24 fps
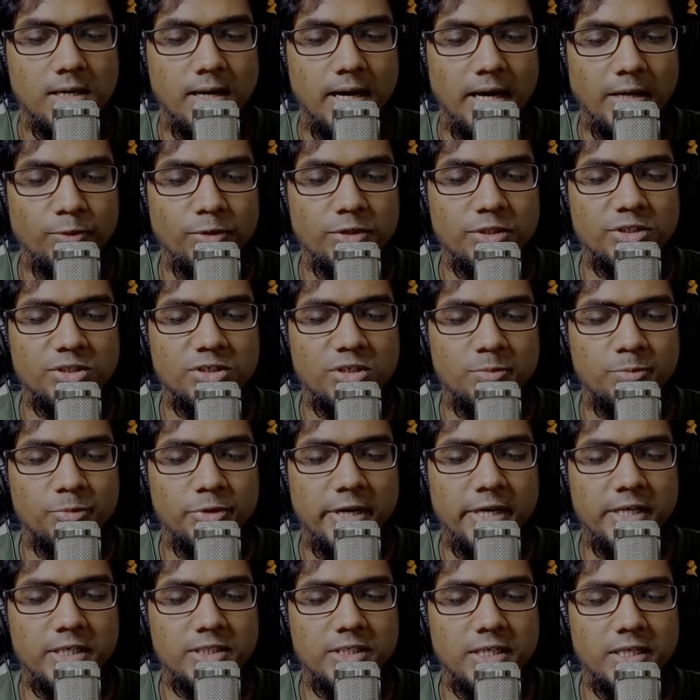I was
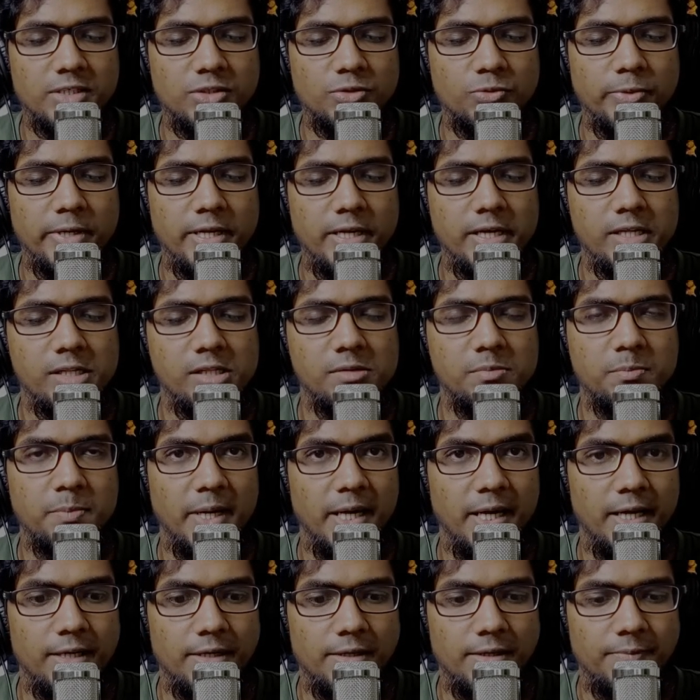surprised as well as
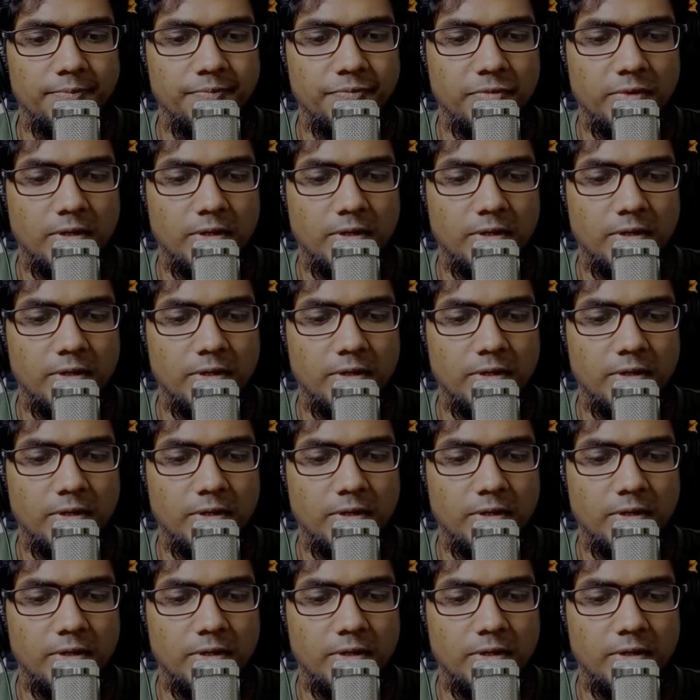pained.